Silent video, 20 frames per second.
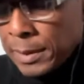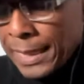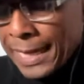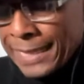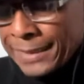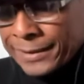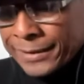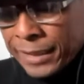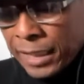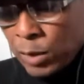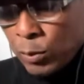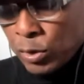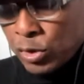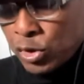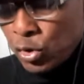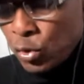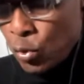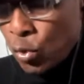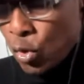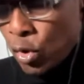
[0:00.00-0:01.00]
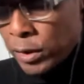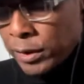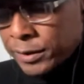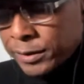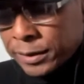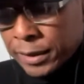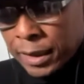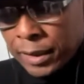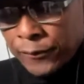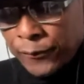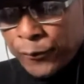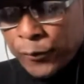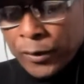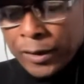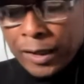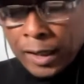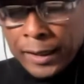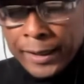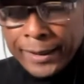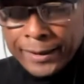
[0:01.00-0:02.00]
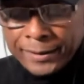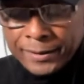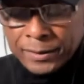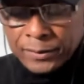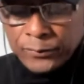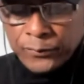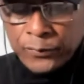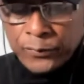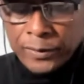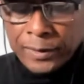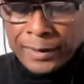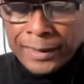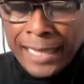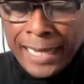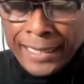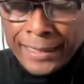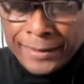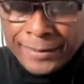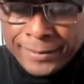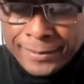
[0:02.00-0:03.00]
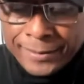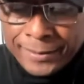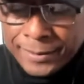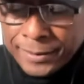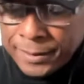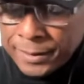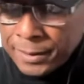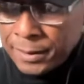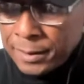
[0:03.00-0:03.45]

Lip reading: and saying what you want to say for clicks, for likes,